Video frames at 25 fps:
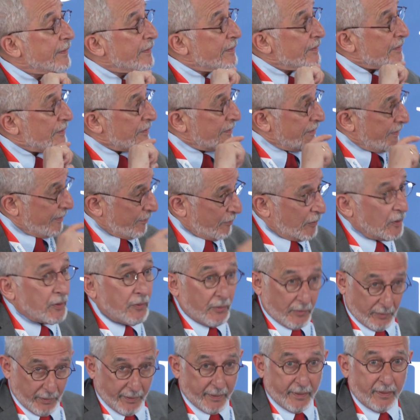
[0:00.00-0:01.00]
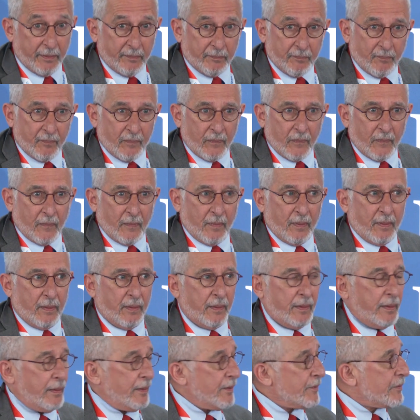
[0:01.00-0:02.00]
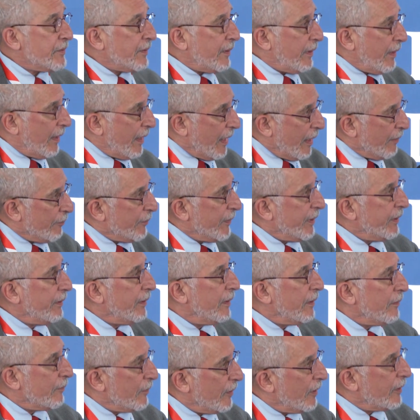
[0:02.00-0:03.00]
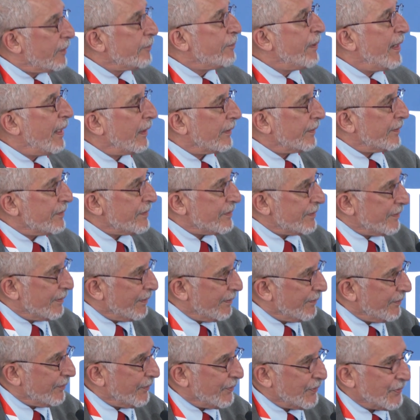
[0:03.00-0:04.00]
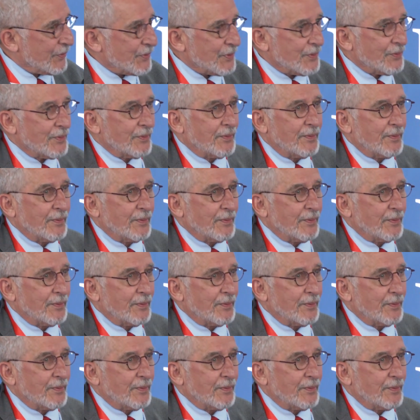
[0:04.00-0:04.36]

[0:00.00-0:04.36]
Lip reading: Similarly, it is common among Palestinians